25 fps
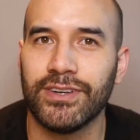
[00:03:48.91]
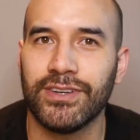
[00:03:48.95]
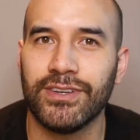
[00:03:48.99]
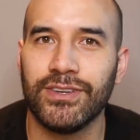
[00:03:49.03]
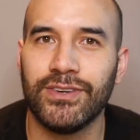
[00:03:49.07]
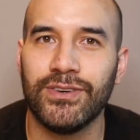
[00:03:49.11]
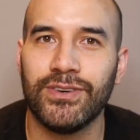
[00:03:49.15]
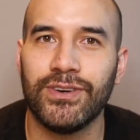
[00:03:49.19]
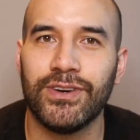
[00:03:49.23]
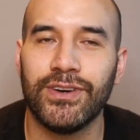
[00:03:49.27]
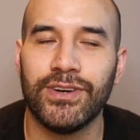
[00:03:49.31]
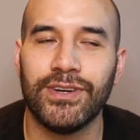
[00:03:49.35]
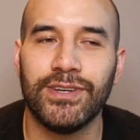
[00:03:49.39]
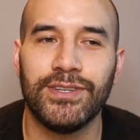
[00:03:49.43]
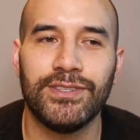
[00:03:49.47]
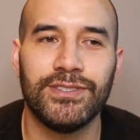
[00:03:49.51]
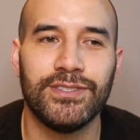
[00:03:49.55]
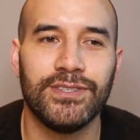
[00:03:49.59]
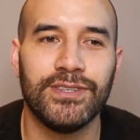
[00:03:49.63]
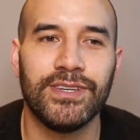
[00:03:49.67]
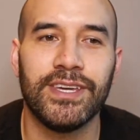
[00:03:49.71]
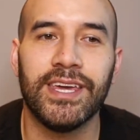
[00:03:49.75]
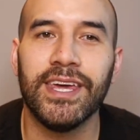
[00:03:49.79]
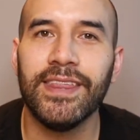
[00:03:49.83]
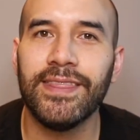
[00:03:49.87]
You're going
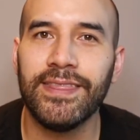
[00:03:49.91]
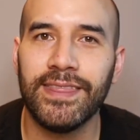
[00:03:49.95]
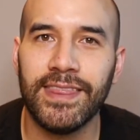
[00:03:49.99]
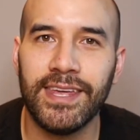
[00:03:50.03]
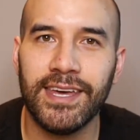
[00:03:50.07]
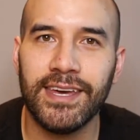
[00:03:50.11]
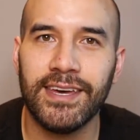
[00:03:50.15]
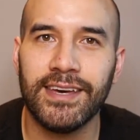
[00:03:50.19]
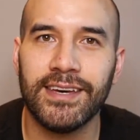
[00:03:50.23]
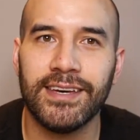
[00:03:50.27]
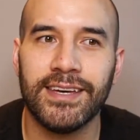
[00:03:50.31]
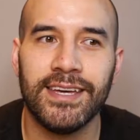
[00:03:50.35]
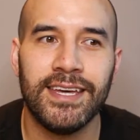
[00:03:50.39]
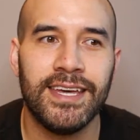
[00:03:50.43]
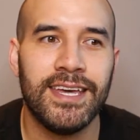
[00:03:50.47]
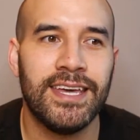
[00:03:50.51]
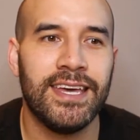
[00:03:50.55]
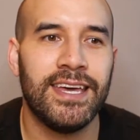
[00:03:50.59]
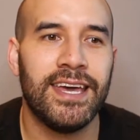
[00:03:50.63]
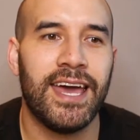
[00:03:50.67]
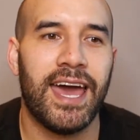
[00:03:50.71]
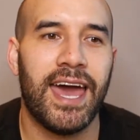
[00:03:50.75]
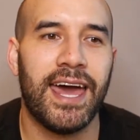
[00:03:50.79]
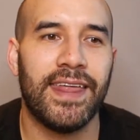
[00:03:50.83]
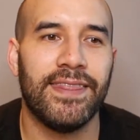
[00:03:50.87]
to get there,
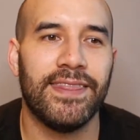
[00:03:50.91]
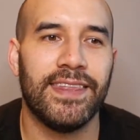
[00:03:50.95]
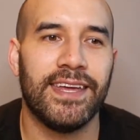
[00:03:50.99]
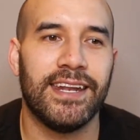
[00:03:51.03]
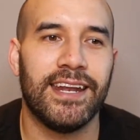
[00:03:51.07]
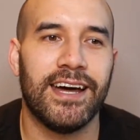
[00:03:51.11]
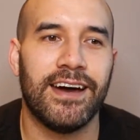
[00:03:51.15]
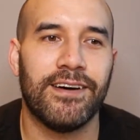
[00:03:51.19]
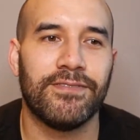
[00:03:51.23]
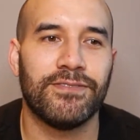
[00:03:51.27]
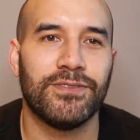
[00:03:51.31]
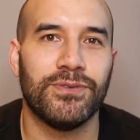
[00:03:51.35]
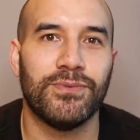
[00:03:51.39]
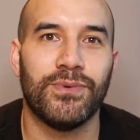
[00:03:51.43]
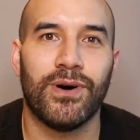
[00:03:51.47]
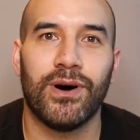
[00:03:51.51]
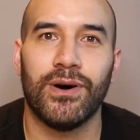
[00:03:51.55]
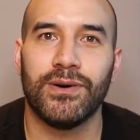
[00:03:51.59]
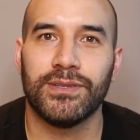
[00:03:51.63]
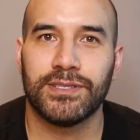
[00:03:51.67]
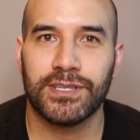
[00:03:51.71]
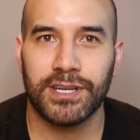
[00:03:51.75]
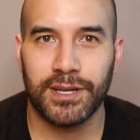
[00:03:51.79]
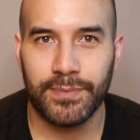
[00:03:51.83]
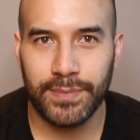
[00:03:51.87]
and then after a
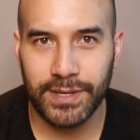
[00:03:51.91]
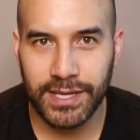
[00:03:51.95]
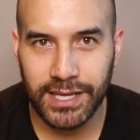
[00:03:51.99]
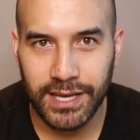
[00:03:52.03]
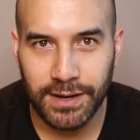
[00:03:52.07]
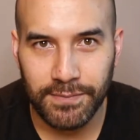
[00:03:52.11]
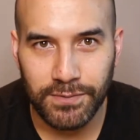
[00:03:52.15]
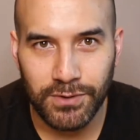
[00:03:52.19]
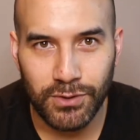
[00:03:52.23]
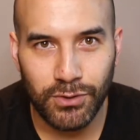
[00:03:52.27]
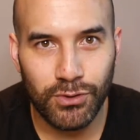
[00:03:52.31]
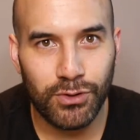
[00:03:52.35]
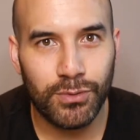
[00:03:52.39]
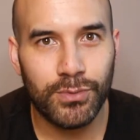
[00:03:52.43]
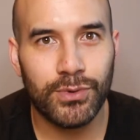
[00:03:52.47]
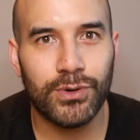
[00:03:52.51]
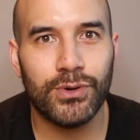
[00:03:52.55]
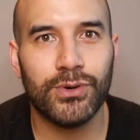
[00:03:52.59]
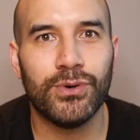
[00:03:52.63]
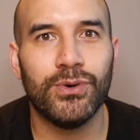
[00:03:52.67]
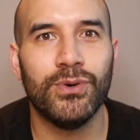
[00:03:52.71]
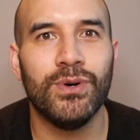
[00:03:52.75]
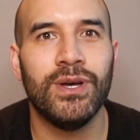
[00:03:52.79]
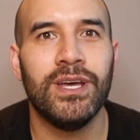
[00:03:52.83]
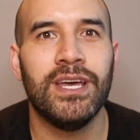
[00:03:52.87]
while it's going to become
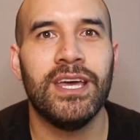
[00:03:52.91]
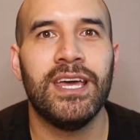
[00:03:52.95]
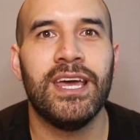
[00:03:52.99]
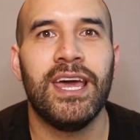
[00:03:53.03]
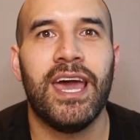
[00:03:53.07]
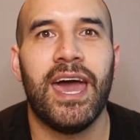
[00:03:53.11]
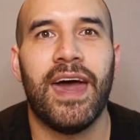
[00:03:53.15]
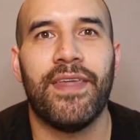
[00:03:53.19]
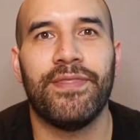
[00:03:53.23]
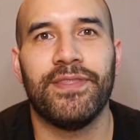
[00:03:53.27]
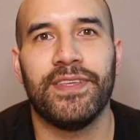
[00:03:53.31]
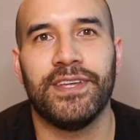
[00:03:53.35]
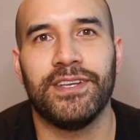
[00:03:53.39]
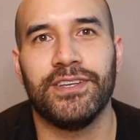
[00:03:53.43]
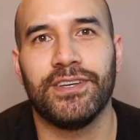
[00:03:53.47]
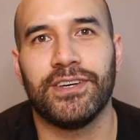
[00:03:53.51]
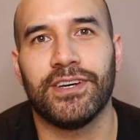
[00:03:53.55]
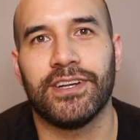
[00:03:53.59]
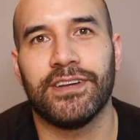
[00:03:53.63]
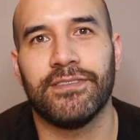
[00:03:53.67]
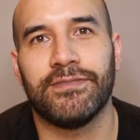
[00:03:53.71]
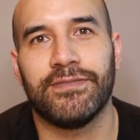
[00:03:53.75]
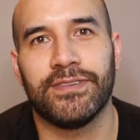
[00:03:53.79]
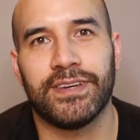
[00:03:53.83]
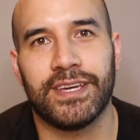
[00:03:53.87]
normal, and then you're
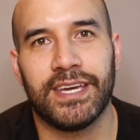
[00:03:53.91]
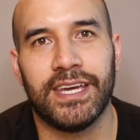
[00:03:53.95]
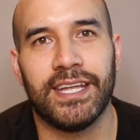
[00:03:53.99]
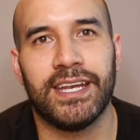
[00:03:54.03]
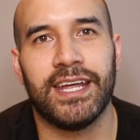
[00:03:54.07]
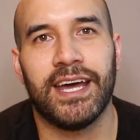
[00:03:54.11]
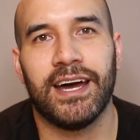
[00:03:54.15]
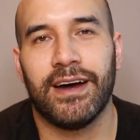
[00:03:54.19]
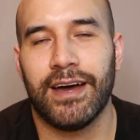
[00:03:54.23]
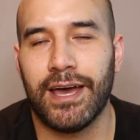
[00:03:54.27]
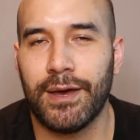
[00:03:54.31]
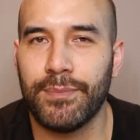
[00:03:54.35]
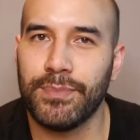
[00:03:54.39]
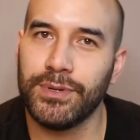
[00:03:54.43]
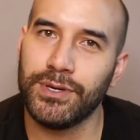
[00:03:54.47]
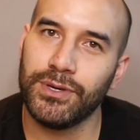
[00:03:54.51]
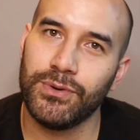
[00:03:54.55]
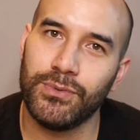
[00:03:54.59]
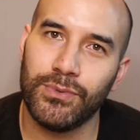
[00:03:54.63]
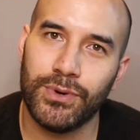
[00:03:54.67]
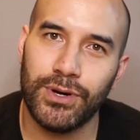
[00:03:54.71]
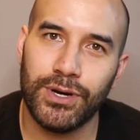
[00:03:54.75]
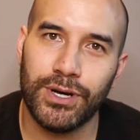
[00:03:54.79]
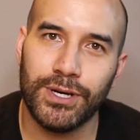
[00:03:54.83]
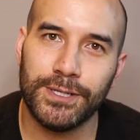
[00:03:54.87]
going to forget how happy
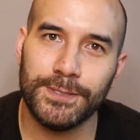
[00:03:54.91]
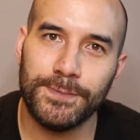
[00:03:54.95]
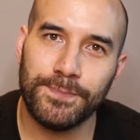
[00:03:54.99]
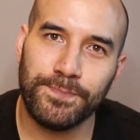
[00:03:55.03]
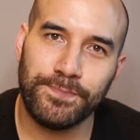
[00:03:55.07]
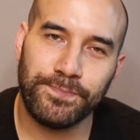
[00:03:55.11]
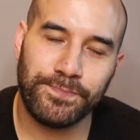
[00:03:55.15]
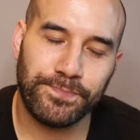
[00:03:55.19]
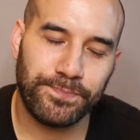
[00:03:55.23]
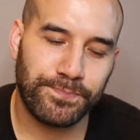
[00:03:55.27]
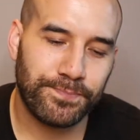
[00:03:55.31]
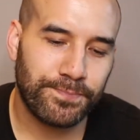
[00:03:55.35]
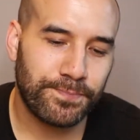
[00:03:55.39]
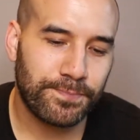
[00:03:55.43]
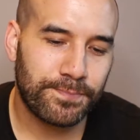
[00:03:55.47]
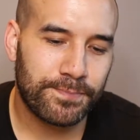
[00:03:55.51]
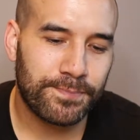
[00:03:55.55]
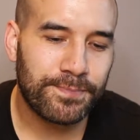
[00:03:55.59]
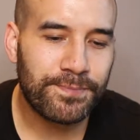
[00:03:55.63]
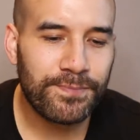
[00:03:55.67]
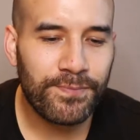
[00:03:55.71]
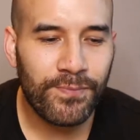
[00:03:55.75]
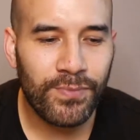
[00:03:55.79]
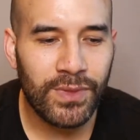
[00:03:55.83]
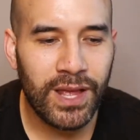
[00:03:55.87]
you were.
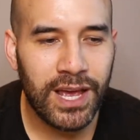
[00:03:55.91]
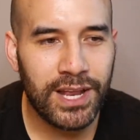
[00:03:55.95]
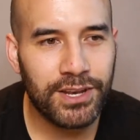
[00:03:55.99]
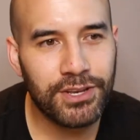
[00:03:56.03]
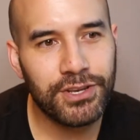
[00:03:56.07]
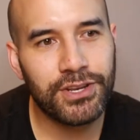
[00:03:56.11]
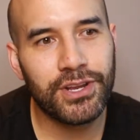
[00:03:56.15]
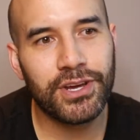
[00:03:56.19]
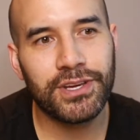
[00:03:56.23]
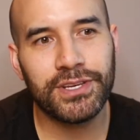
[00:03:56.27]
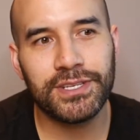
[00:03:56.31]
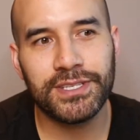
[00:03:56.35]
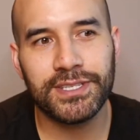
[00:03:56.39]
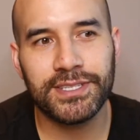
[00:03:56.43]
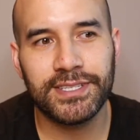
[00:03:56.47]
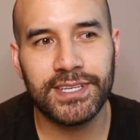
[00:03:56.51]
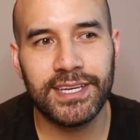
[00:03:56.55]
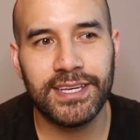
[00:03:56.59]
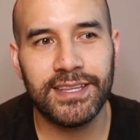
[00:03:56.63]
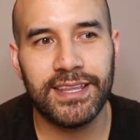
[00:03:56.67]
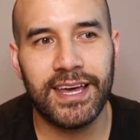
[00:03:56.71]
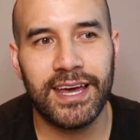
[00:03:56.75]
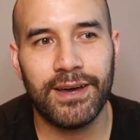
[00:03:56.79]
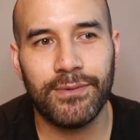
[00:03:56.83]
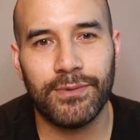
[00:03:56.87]
And you
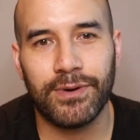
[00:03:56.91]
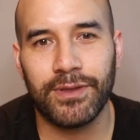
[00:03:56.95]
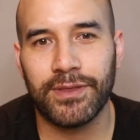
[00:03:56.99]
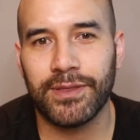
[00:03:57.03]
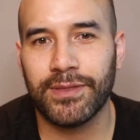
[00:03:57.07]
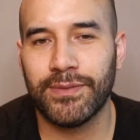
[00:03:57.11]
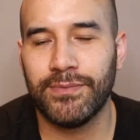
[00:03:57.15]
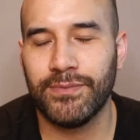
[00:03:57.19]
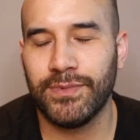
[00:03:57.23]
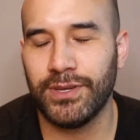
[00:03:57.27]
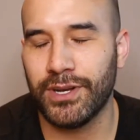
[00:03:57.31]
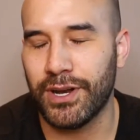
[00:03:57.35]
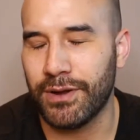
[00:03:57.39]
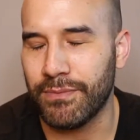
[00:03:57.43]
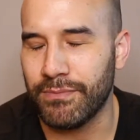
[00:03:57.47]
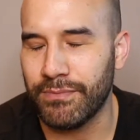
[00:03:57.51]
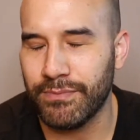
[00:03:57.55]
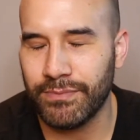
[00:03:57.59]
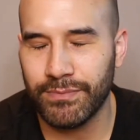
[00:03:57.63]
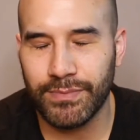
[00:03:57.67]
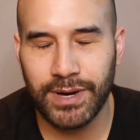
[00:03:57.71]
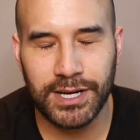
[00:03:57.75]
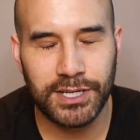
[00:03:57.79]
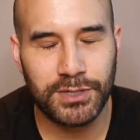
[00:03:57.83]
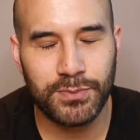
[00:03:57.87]
see that with
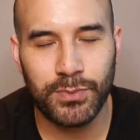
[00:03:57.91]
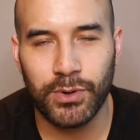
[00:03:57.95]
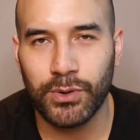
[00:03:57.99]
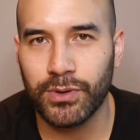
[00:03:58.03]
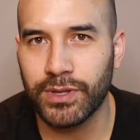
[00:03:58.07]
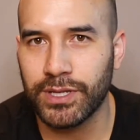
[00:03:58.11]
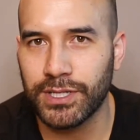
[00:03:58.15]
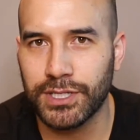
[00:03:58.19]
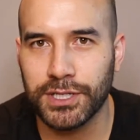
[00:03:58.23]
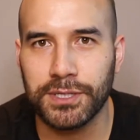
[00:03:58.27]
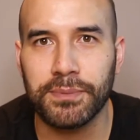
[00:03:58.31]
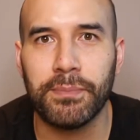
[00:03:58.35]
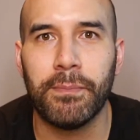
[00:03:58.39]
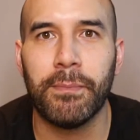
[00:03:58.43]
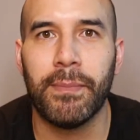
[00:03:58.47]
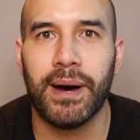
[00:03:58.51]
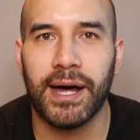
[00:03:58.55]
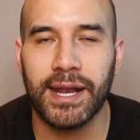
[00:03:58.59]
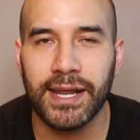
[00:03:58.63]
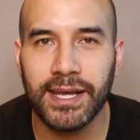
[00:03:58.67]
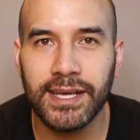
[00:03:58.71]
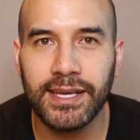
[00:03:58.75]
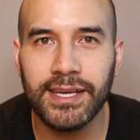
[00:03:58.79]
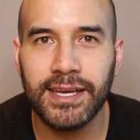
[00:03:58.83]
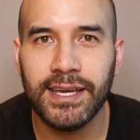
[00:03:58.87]
much more than just
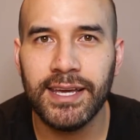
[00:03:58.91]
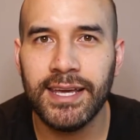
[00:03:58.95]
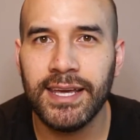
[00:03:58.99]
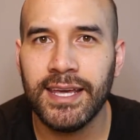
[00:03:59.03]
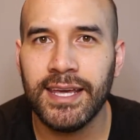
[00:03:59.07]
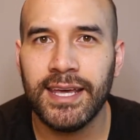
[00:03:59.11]
money.